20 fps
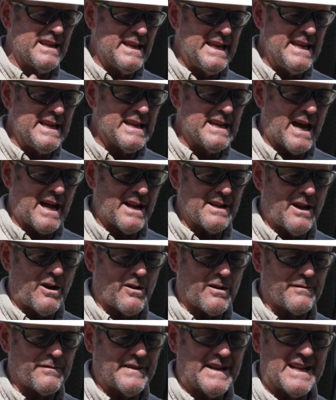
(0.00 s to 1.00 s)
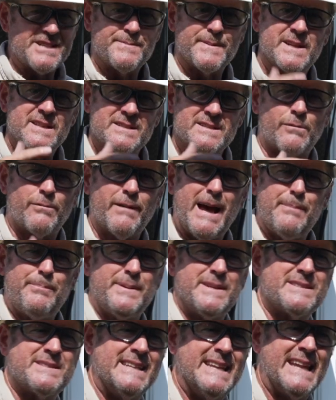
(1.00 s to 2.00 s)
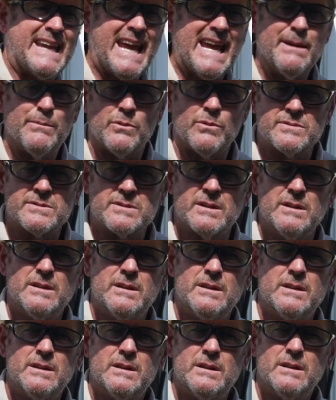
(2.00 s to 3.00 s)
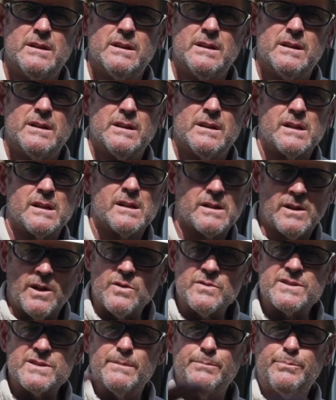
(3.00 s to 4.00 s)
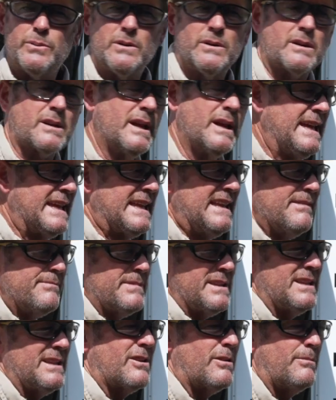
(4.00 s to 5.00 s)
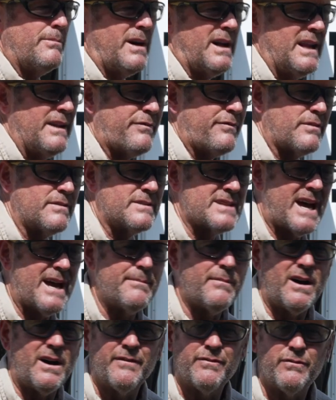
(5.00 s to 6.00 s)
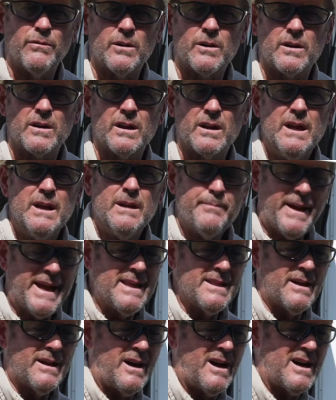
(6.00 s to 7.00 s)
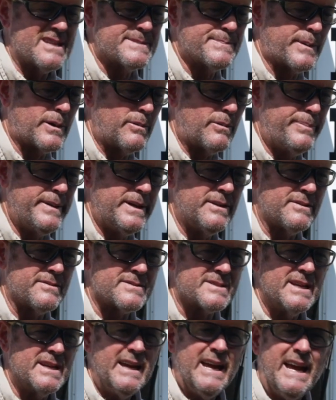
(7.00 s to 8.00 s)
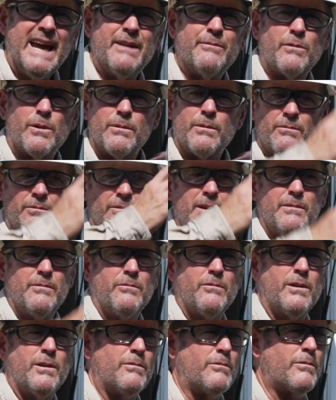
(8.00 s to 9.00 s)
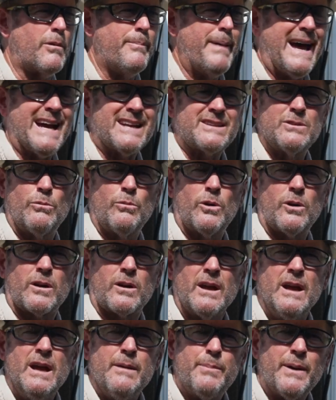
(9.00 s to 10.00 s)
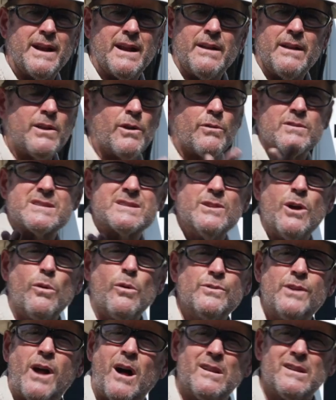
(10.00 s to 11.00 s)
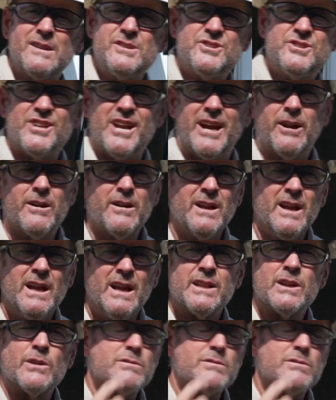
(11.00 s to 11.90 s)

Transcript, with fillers: he got arc flash because of rat piss in the cables. Close the book, give him a little money for time off work, pay the hospital bills, and we're, we, we, we're back to work. But there was no knowledge shared there